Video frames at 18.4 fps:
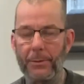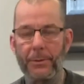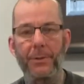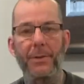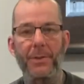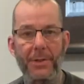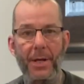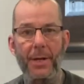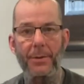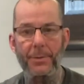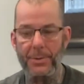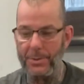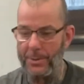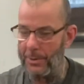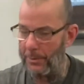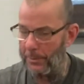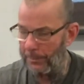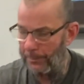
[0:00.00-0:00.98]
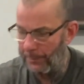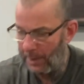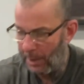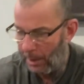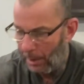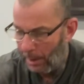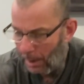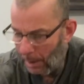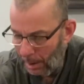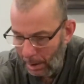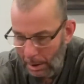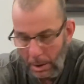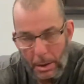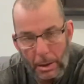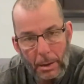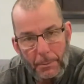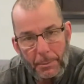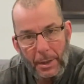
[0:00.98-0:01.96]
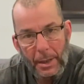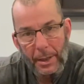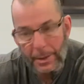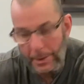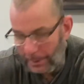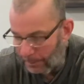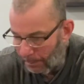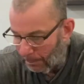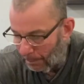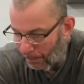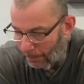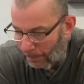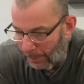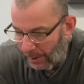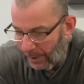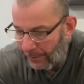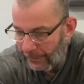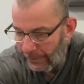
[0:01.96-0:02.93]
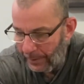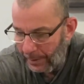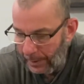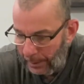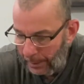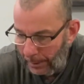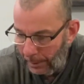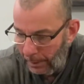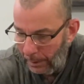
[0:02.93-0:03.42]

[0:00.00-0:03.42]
the saddle soap, and I'm kind of buffing